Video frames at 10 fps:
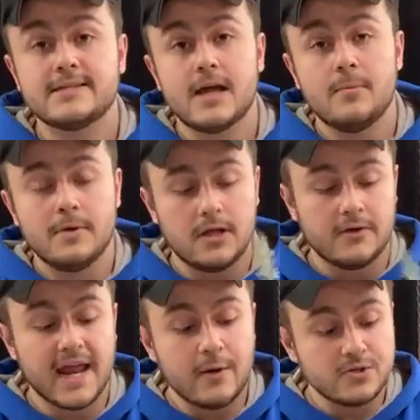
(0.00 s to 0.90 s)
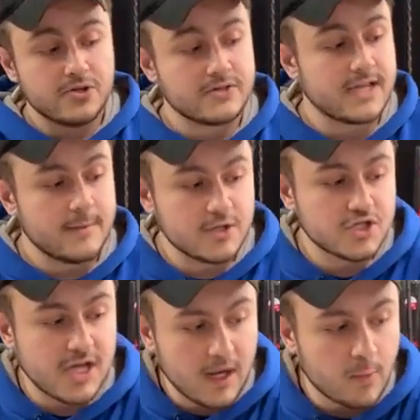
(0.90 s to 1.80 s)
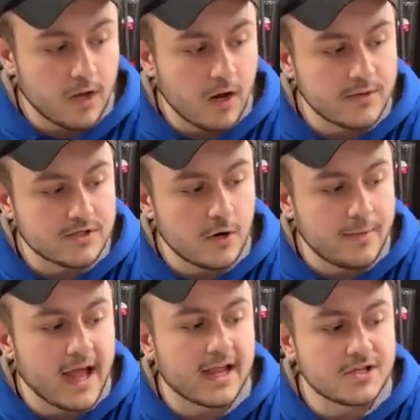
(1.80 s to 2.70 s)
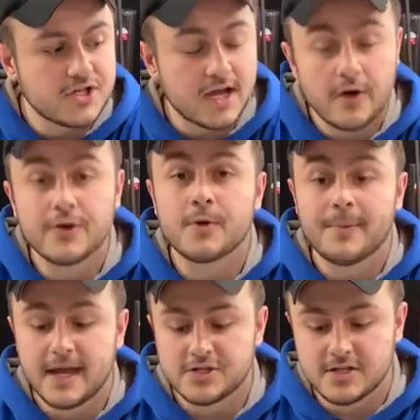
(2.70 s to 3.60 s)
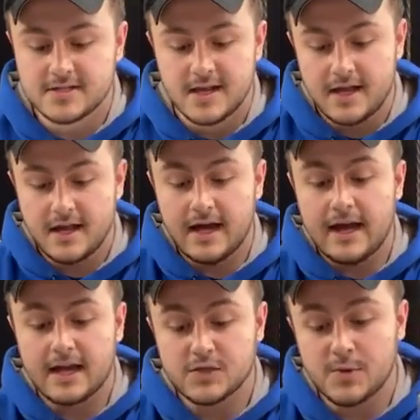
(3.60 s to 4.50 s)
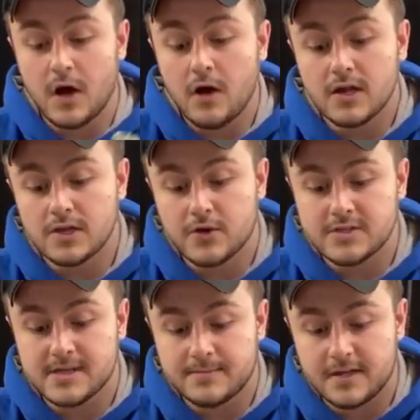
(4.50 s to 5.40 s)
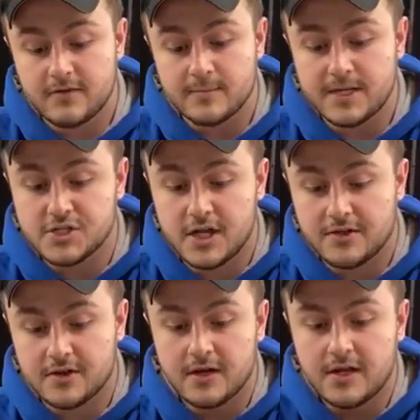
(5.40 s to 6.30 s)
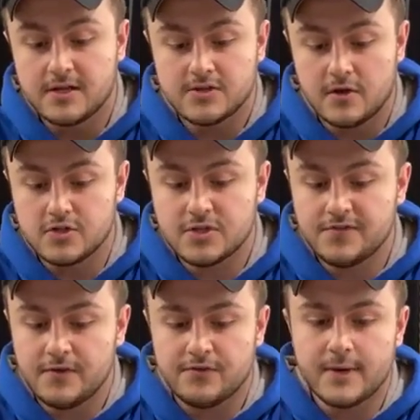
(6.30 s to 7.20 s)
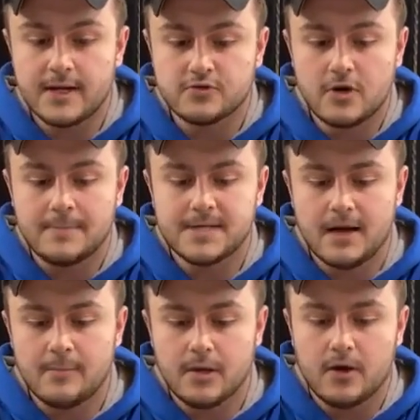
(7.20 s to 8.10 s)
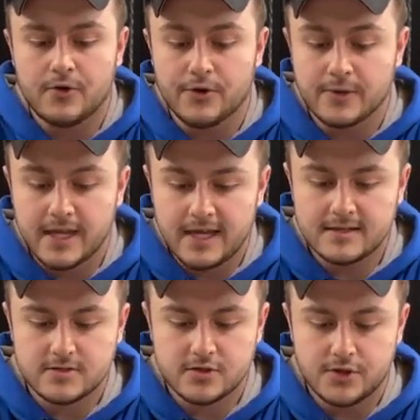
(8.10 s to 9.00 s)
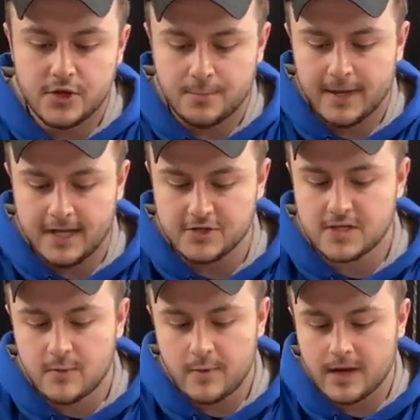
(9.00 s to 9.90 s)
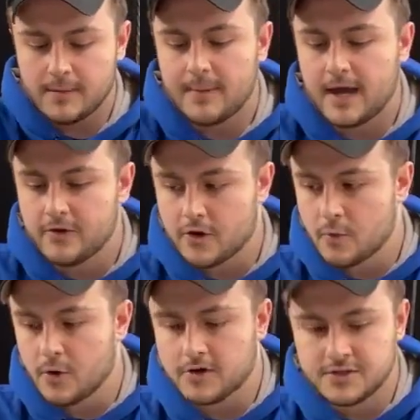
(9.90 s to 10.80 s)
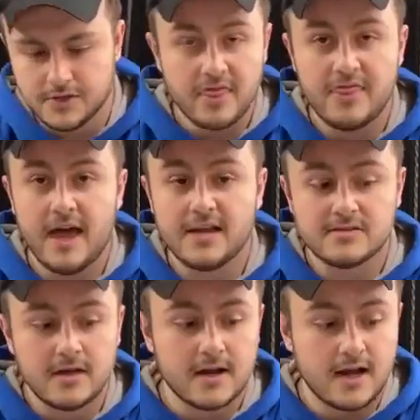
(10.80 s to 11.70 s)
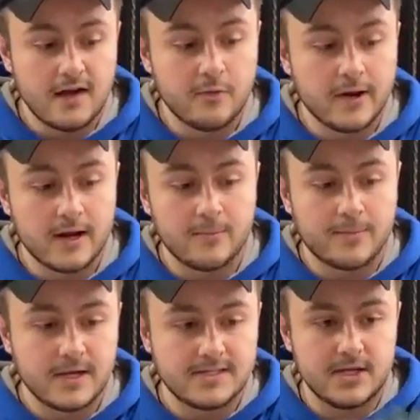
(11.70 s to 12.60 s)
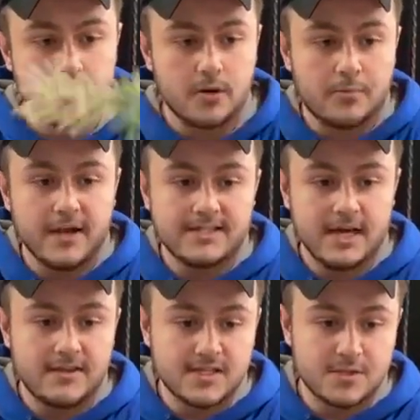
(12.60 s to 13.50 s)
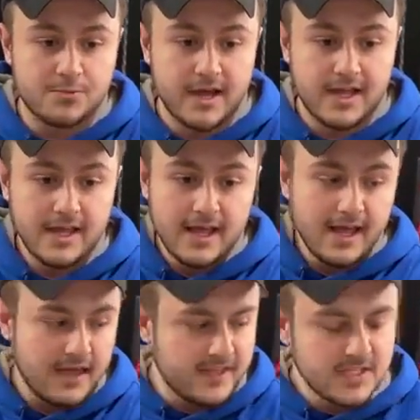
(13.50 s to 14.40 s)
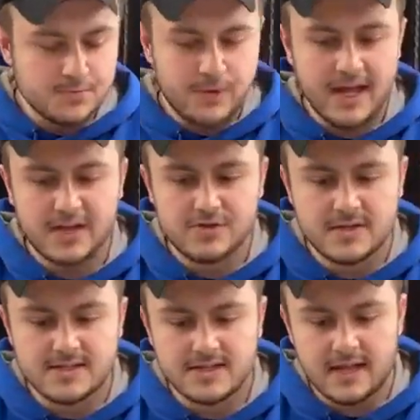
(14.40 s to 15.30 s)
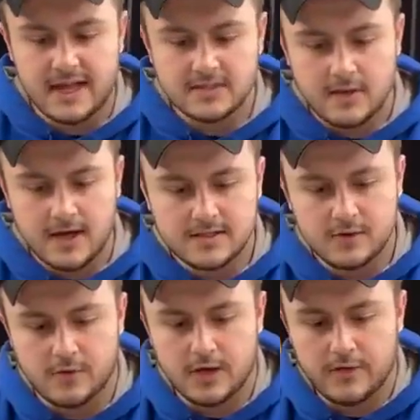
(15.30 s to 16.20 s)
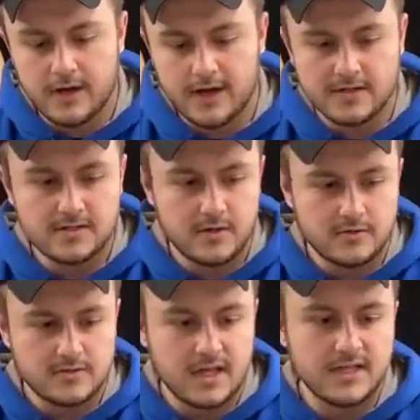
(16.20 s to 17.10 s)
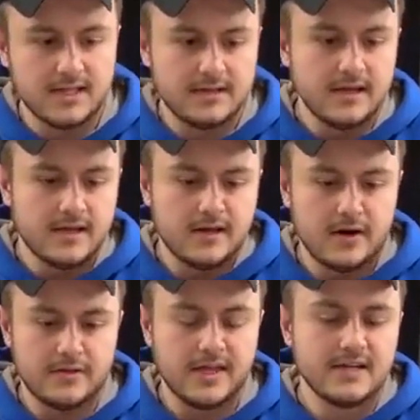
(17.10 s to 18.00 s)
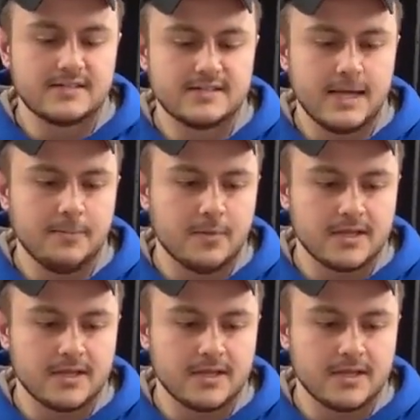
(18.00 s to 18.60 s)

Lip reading: down below. Now it's your time to shine. We always go back and check out your pages because we all can learn something from each other. So just feel free to drop down below your links to your pages. That way we can admire your work too. That is not enough. We're going to continue to break down this spray. And this spray, as you can see, it has lots of greenery on it. So it's not like, no, they didn't skimp with